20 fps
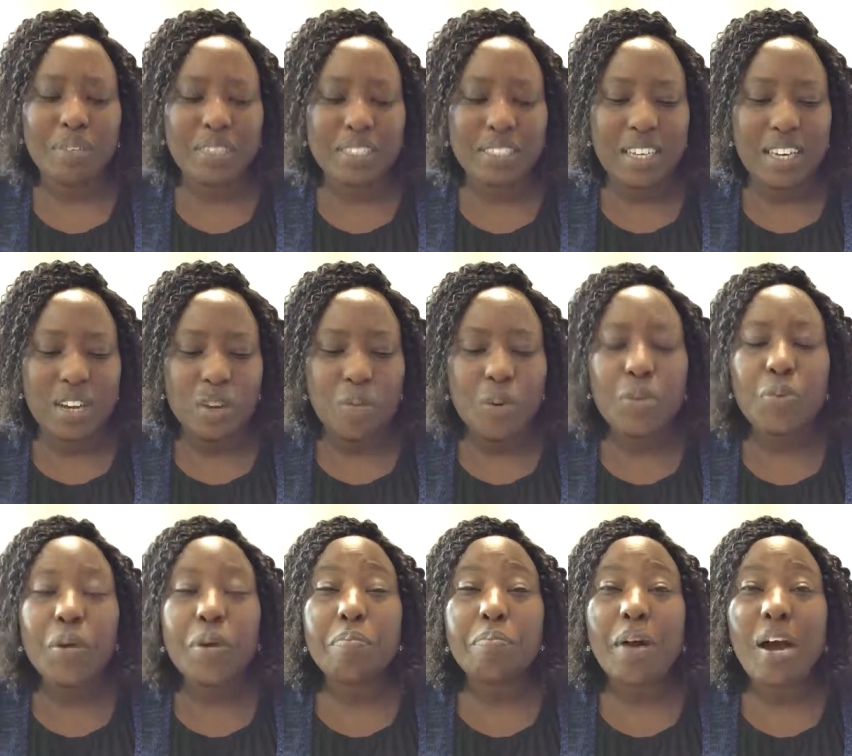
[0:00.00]
But
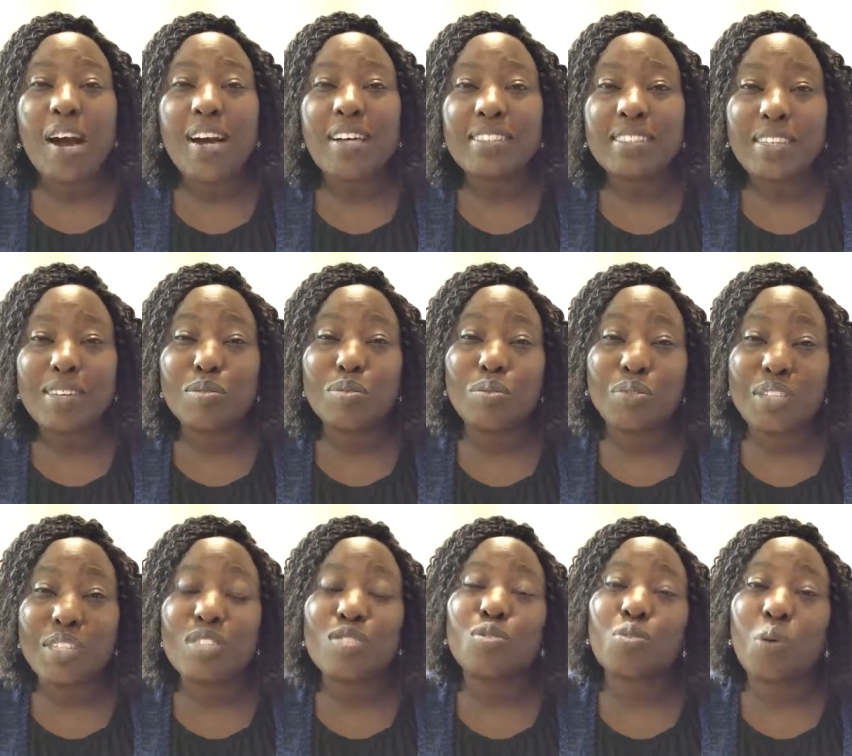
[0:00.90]
when we empower ourselves with
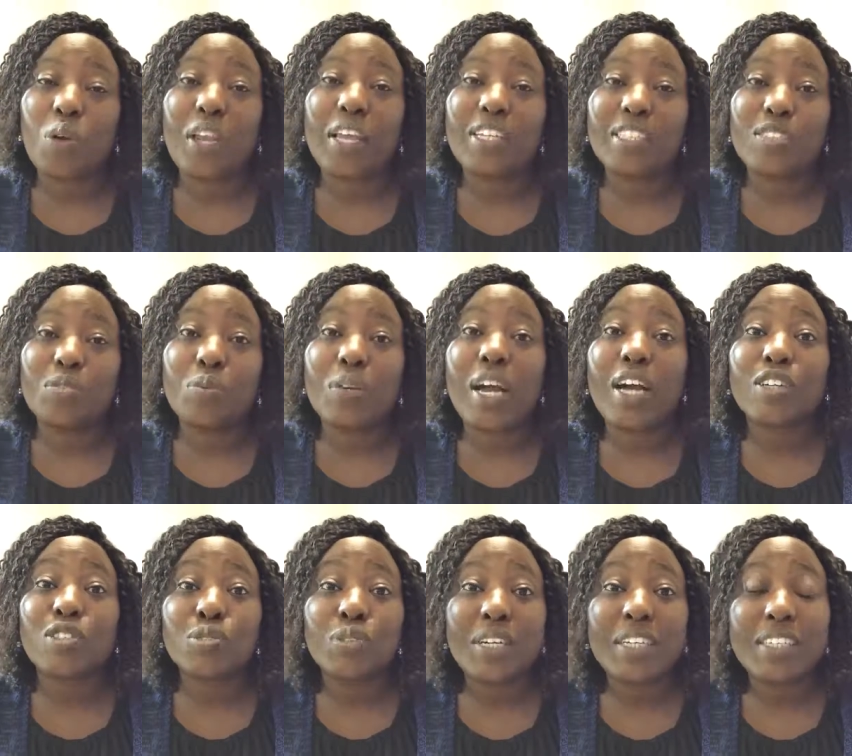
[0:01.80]
this knowledge, we
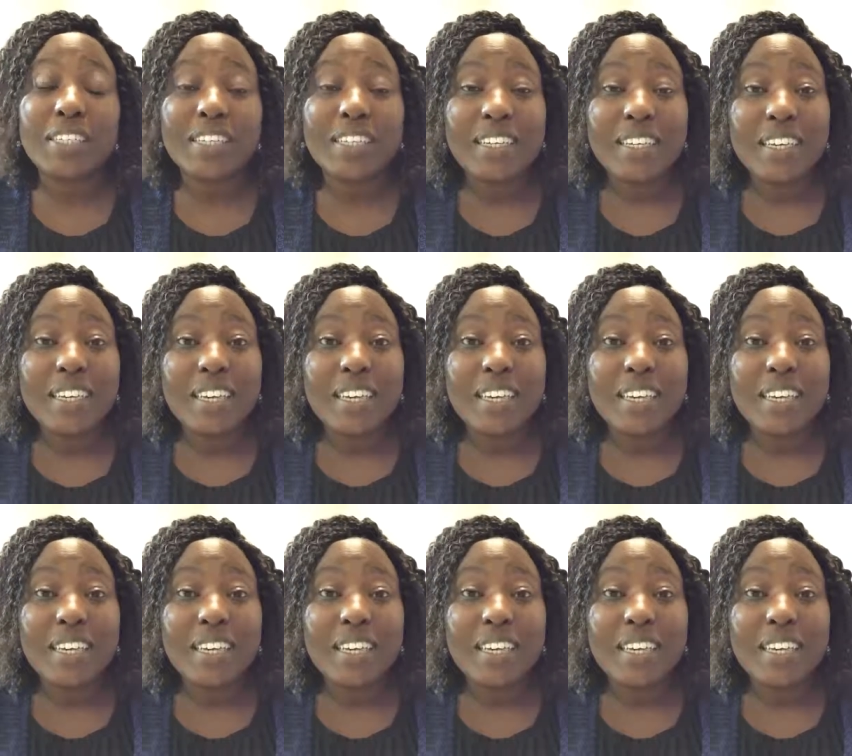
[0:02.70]
actually